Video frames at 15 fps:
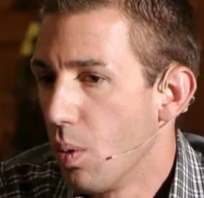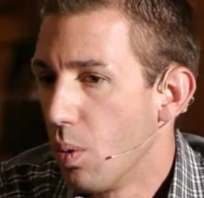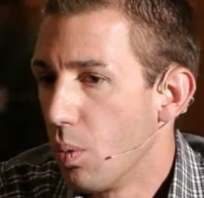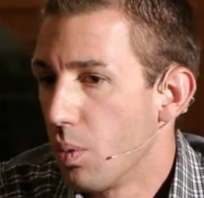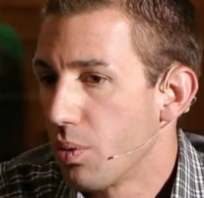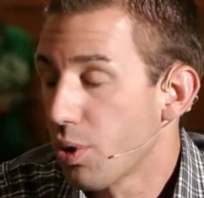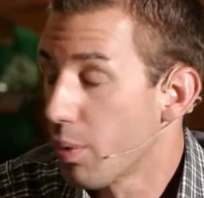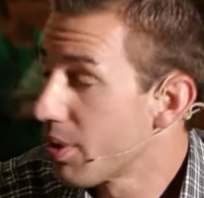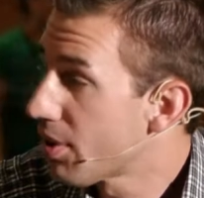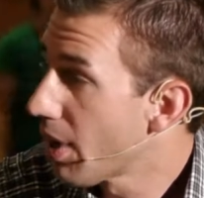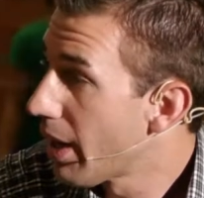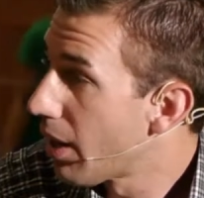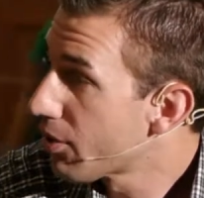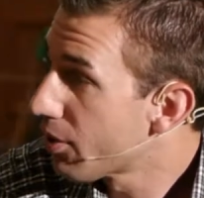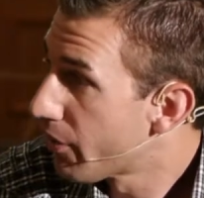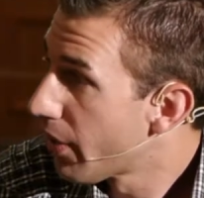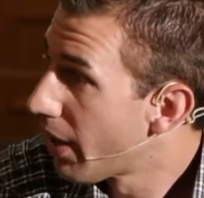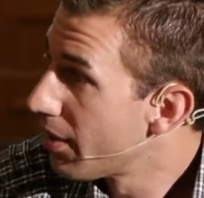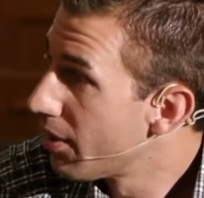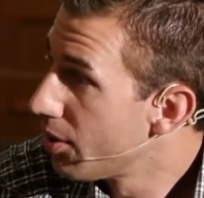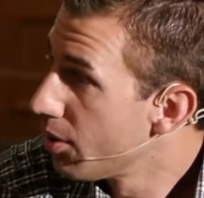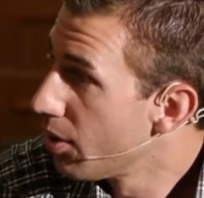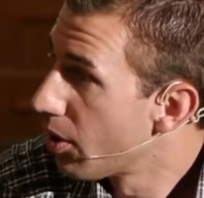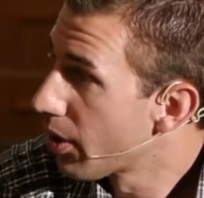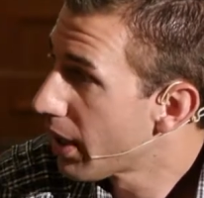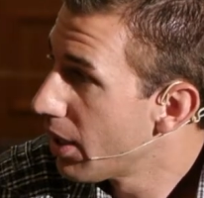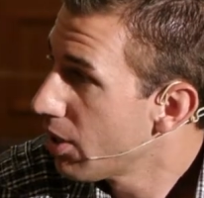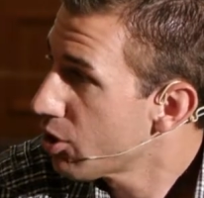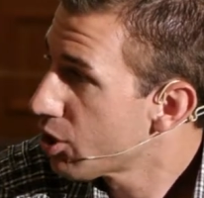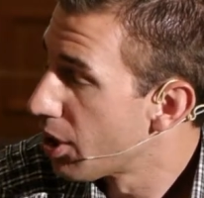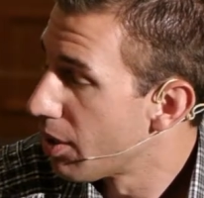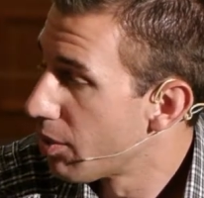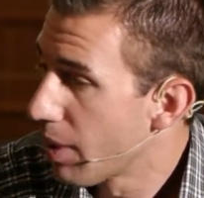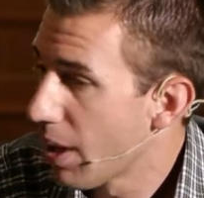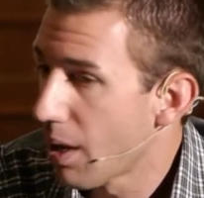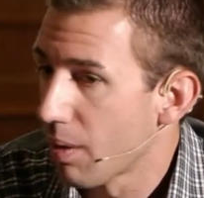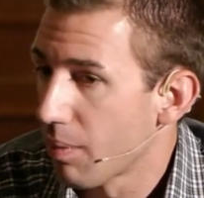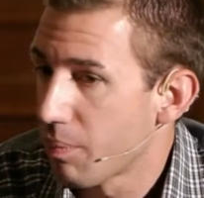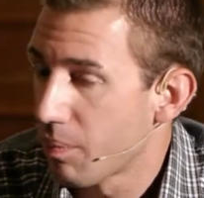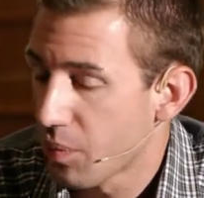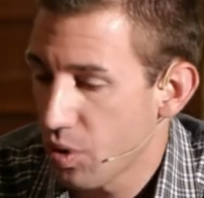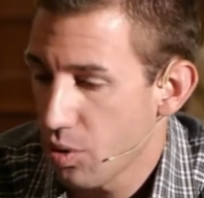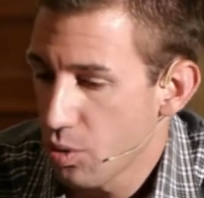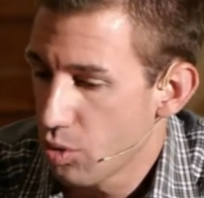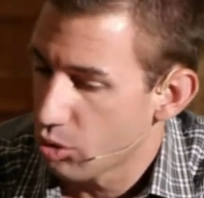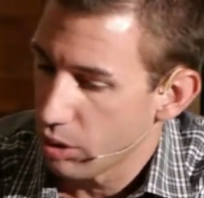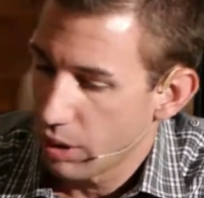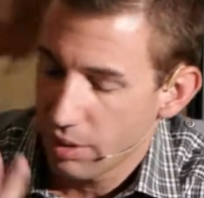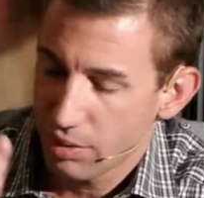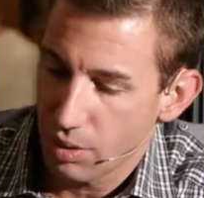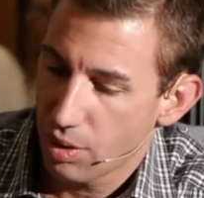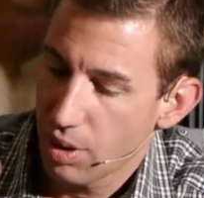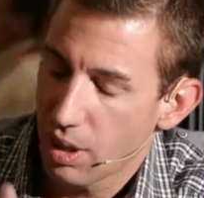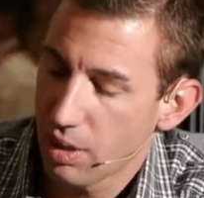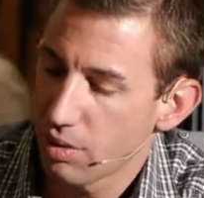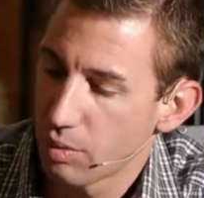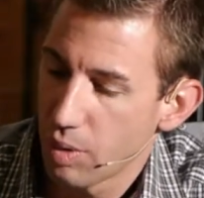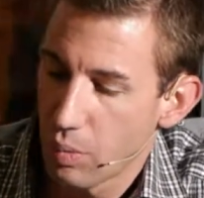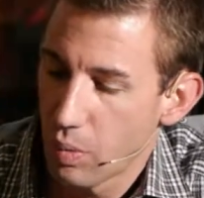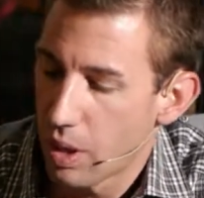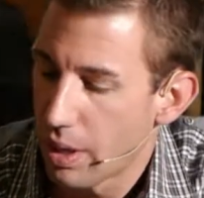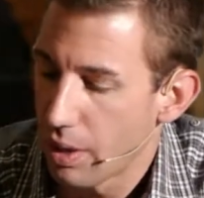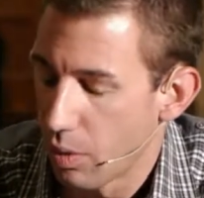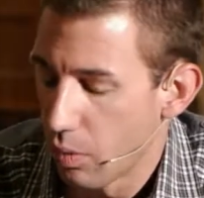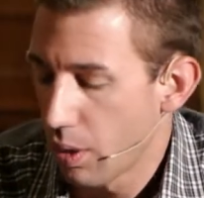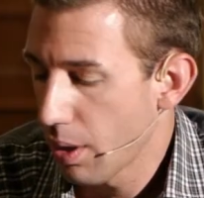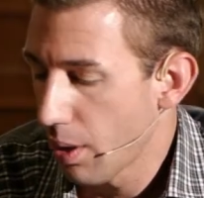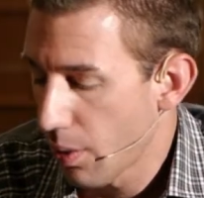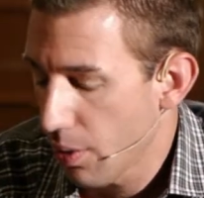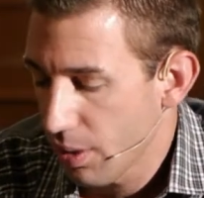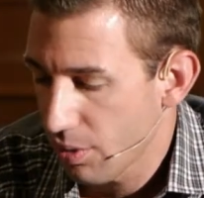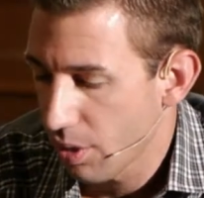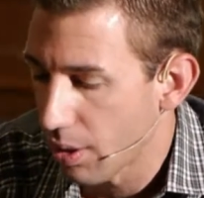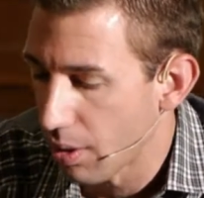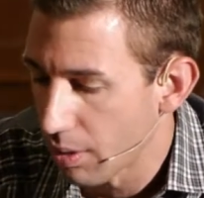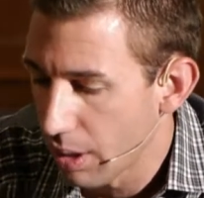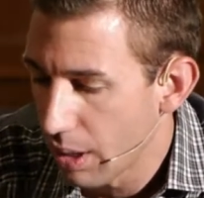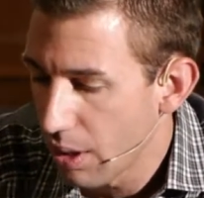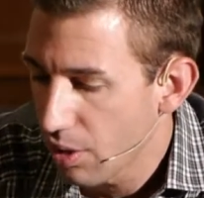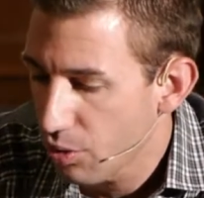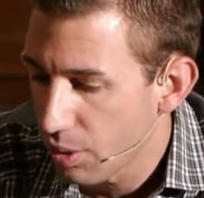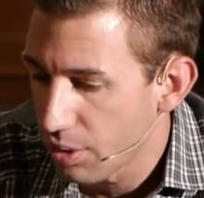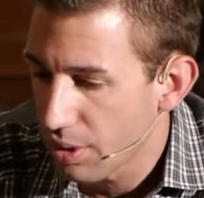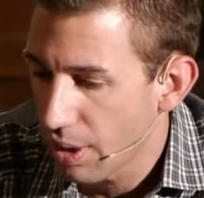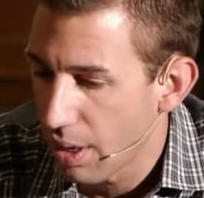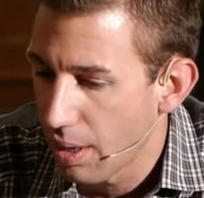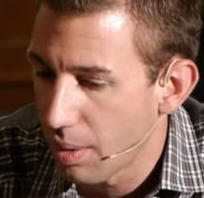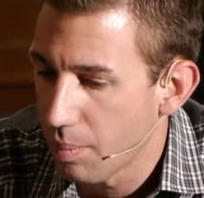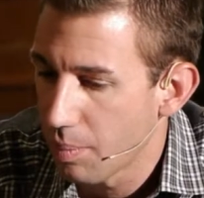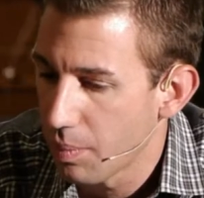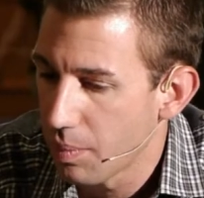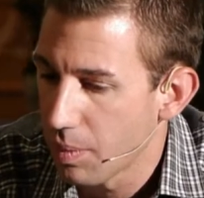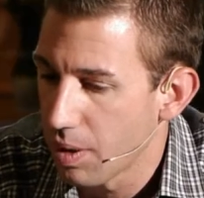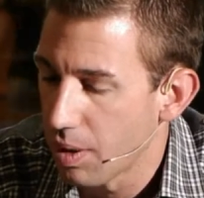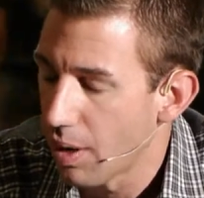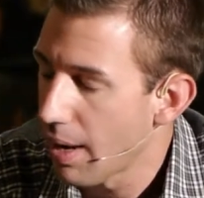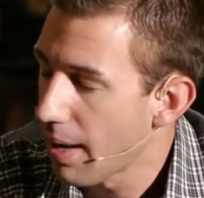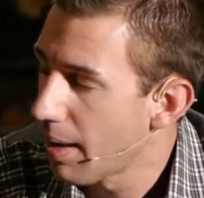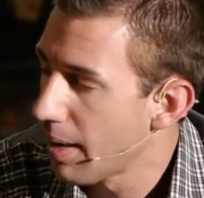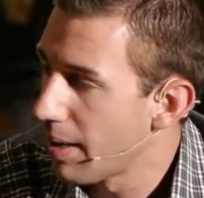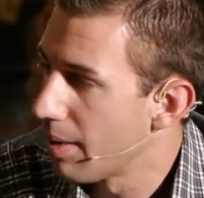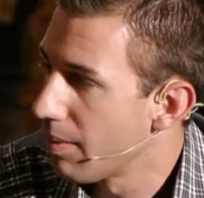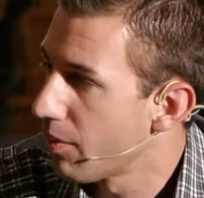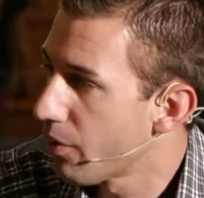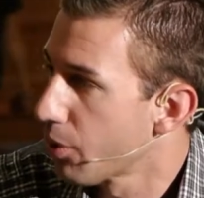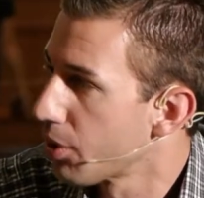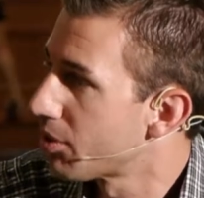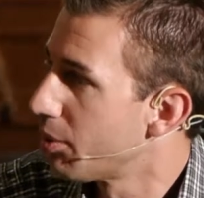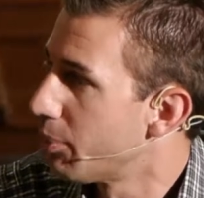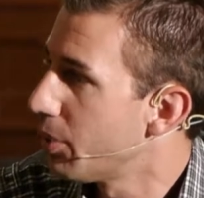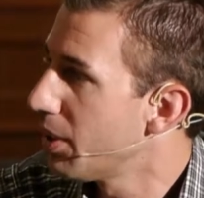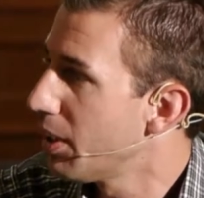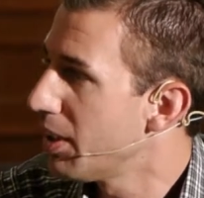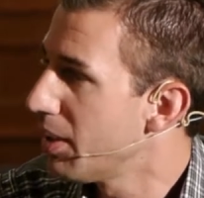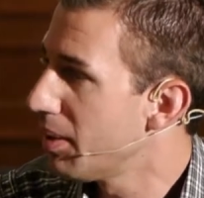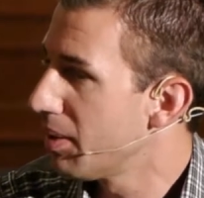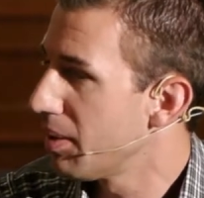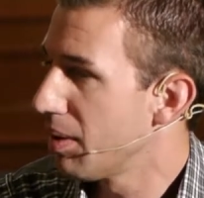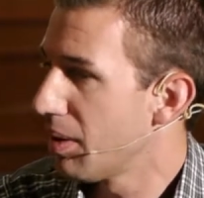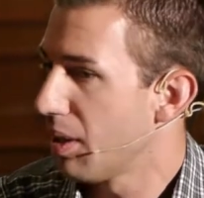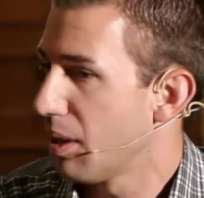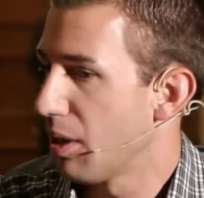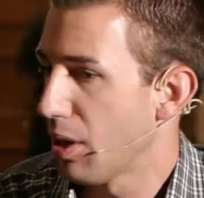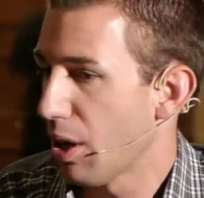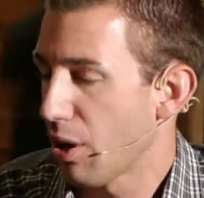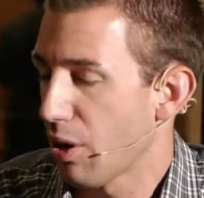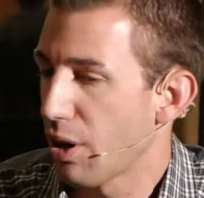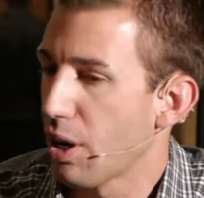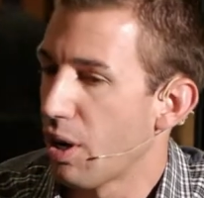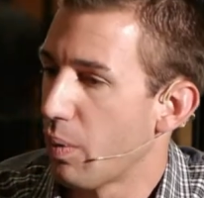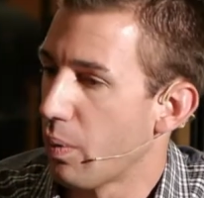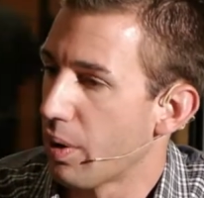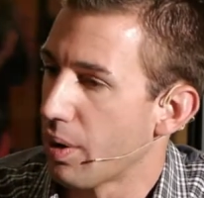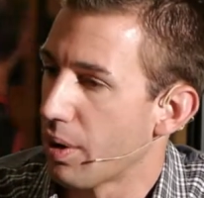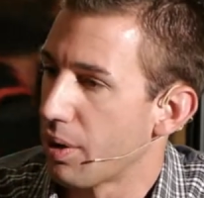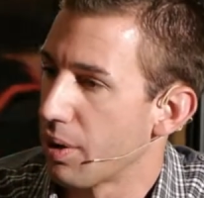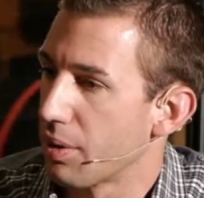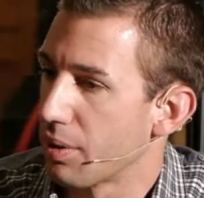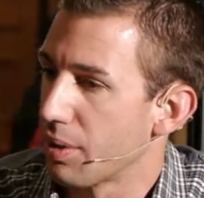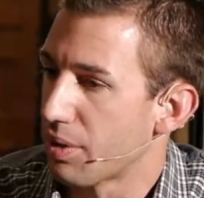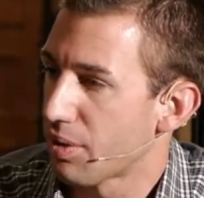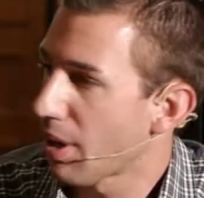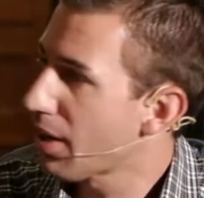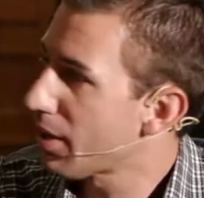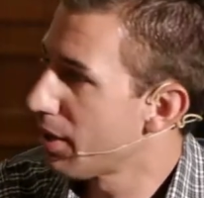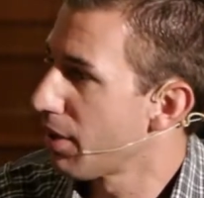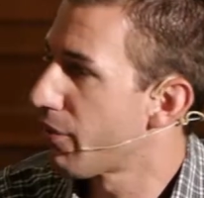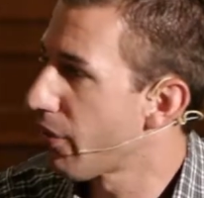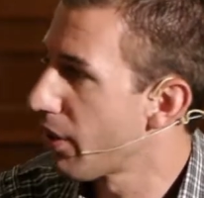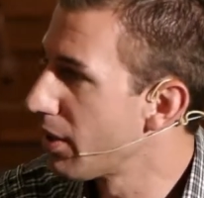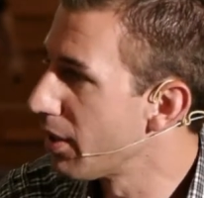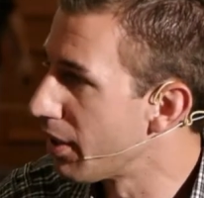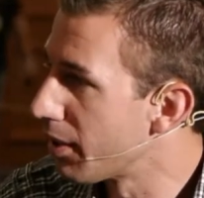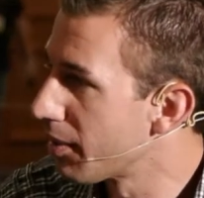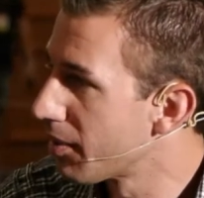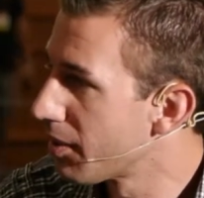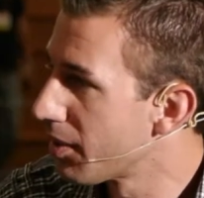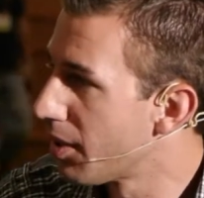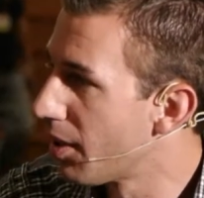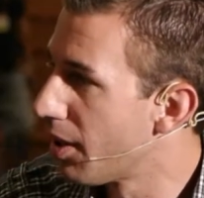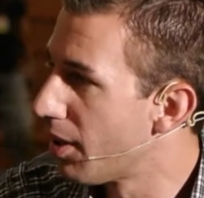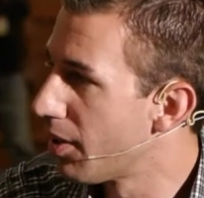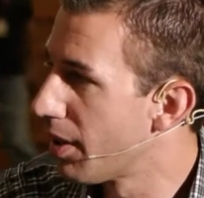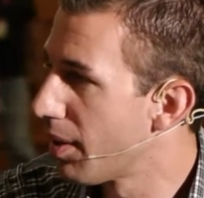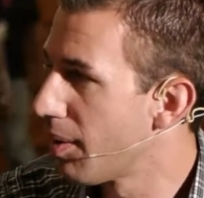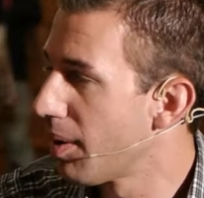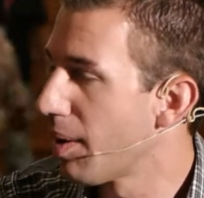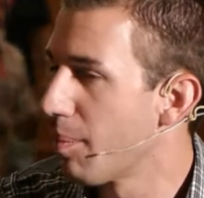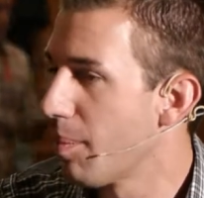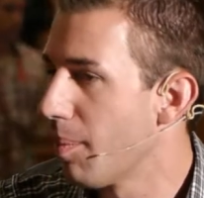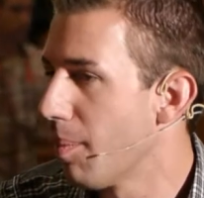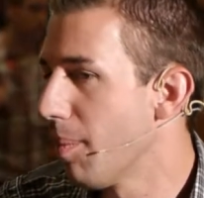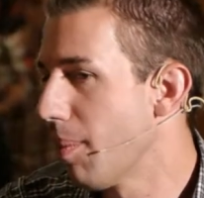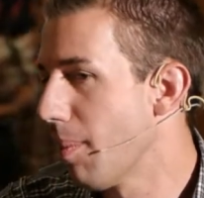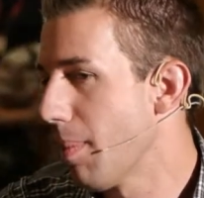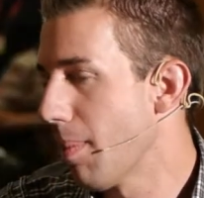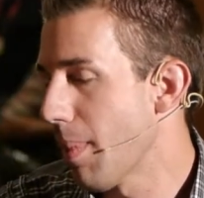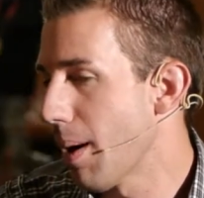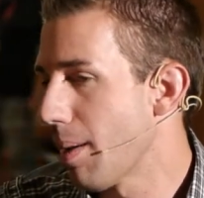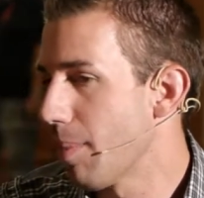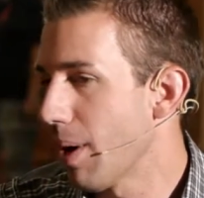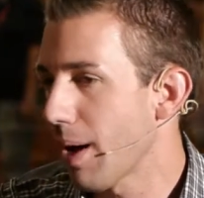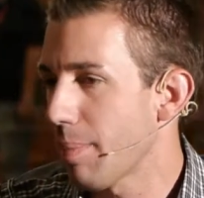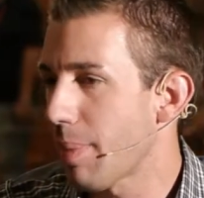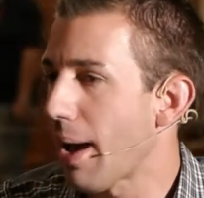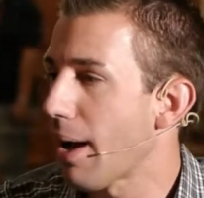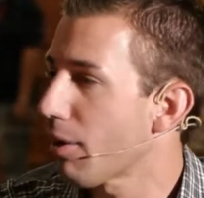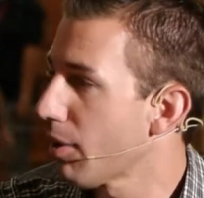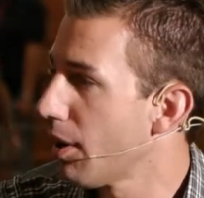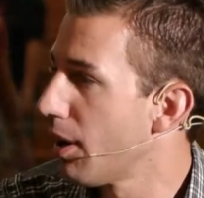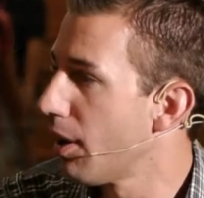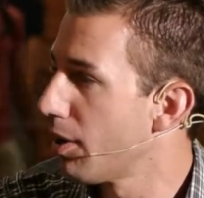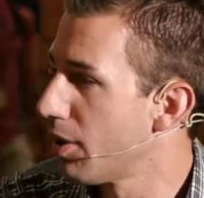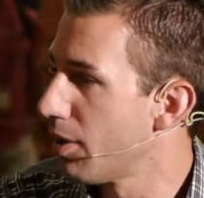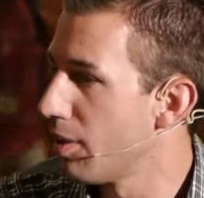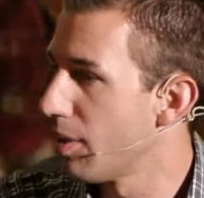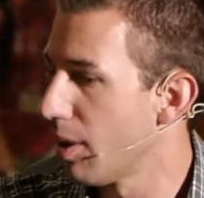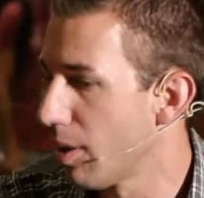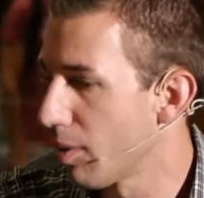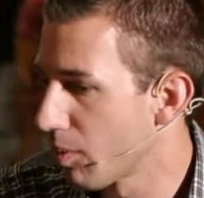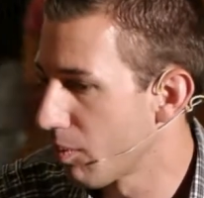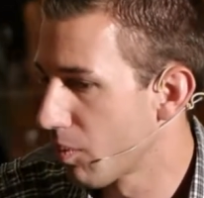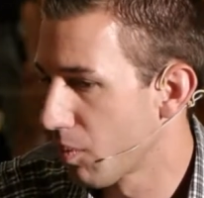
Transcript: So we set out to find a new location, and we had a huge list of things that we wanted. And one of the things on our list was that, for it to be in an area where it's cycling friendly, and my background and